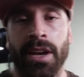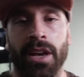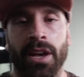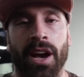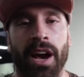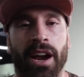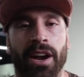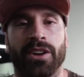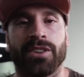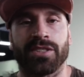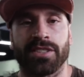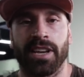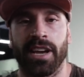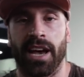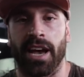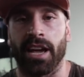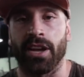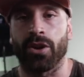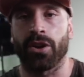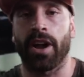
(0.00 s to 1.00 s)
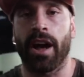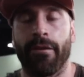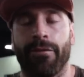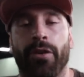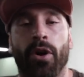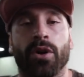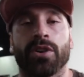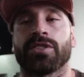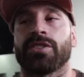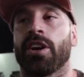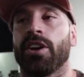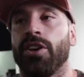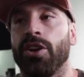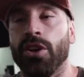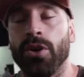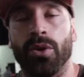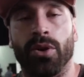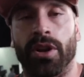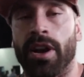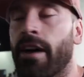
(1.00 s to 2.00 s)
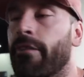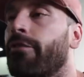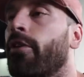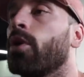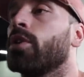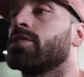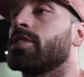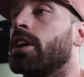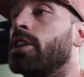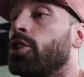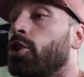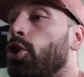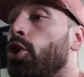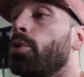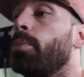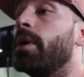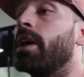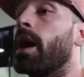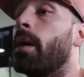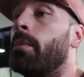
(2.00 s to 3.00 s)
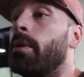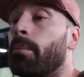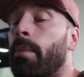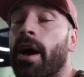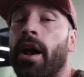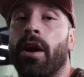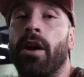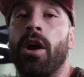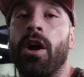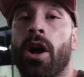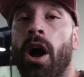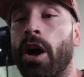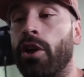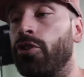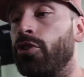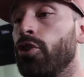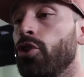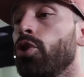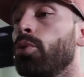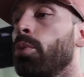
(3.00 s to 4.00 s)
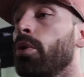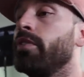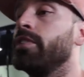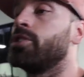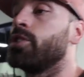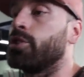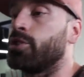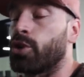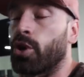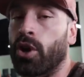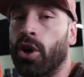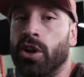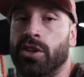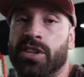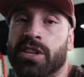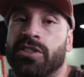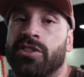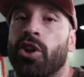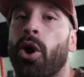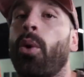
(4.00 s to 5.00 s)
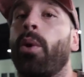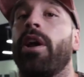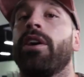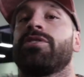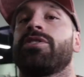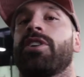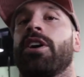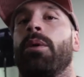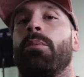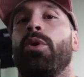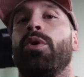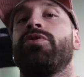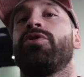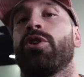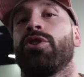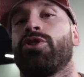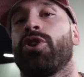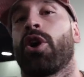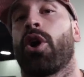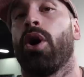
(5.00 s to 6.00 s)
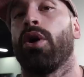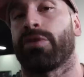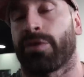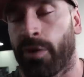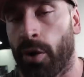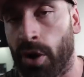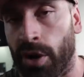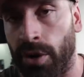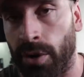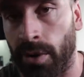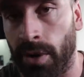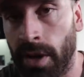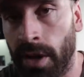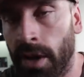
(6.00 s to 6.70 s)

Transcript: you gotta understand, you're not focused on you. You're not focused on you becoming better, on you moving towards your goals, because no one else is gonna move towards your goals for you.